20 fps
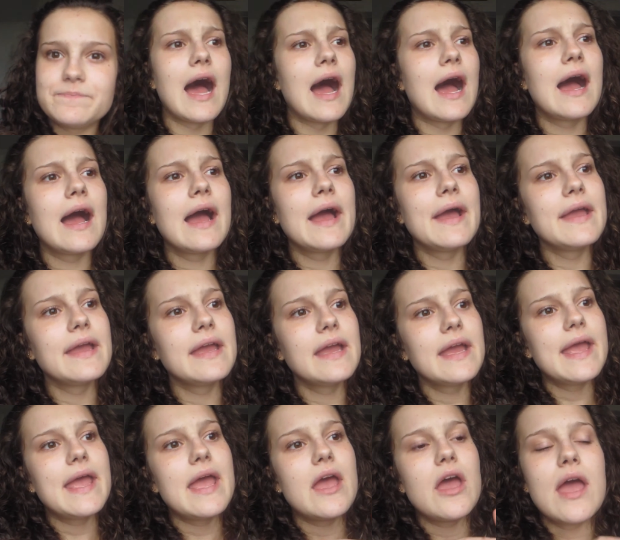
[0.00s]
I
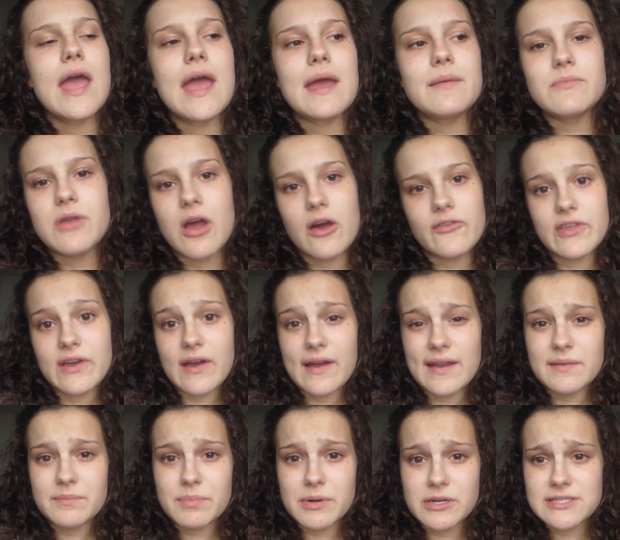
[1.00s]
am not the
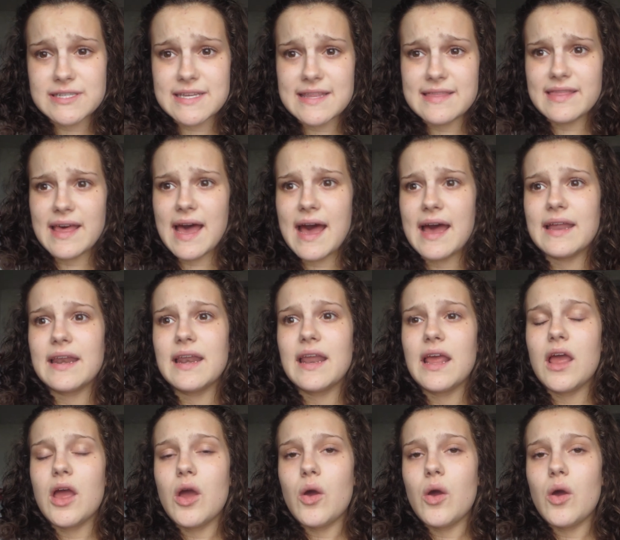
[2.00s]
kind of person that